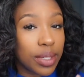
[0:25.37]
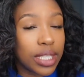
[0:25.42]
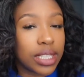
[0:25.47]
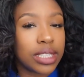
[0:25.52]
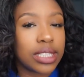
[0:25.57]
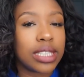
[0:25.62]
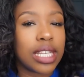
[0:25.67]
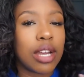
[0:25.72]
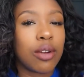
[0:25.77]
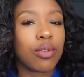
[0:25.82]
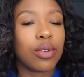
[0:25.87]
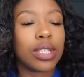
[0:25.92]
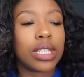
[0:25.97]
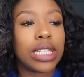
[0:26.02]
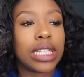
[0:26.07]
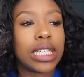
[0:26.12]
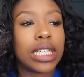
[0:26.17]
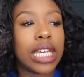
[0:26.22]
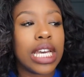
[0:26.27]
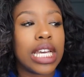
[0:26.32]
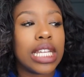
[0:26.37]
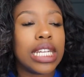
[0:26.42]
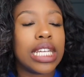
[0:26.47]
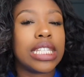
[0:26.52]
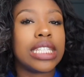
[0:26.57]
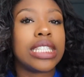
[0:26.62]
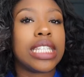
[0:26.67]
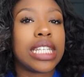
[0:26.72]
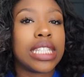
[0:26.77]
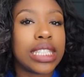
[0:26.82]
because it's not really a
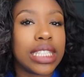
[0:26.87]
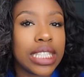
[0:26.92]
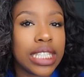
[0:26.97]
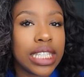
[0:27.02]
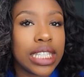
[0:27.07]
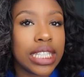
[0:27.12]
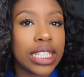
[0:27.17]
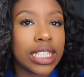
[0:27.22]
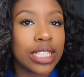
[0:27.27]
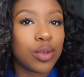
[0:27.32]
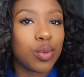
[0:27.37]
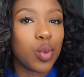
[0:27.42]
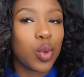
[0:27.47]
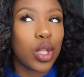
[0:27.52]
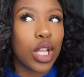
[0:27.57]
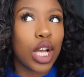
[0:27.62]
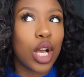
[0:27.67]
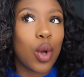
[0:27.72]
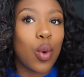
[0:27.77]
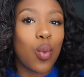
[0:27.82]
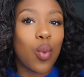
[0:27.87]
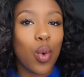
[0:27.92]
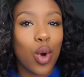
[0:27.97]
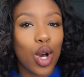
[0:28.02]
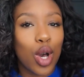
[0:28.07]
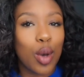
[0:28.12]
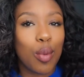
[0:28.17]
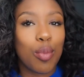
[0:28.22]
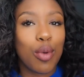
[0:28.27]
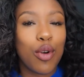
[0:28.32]
necessity, it's more like a
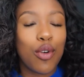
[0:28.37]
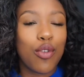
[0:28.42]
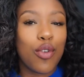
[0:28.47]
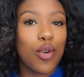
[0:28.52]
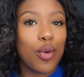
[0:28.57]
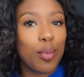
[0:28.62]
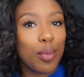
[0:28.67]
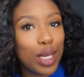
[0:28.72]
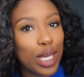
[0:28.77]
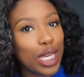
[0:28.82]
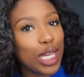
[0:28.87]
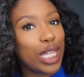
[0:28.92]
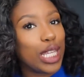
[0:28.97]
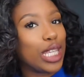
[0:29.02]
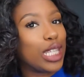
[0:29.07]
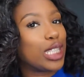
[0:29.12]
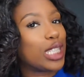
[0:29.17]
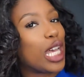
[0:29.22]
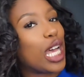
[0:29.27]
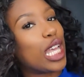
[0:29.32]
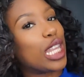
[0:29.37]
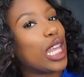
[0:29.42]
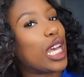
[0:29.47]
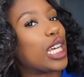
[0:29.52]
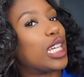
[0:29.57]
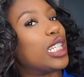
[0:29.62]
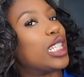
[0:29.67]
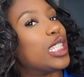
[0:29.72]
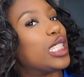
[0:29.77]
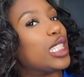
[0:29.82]
want, but for me it is kind of
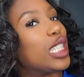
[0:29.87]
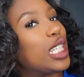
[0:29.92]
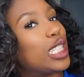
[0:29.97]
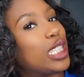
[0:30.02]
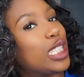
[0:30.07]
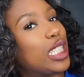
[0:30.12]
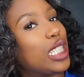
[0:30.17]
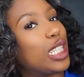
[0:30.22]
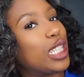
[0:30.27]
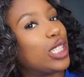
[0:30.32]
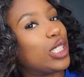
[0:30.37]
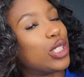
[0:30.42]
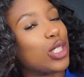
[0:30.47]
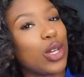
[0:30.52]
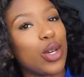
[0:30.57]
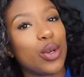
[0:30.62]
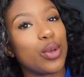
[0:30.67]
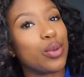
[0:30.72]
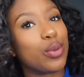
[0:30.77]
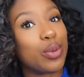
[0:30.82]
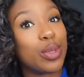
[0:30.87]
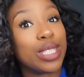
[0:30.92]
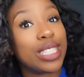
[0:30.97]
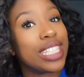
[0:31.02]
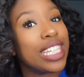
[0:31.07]
like a necessity, so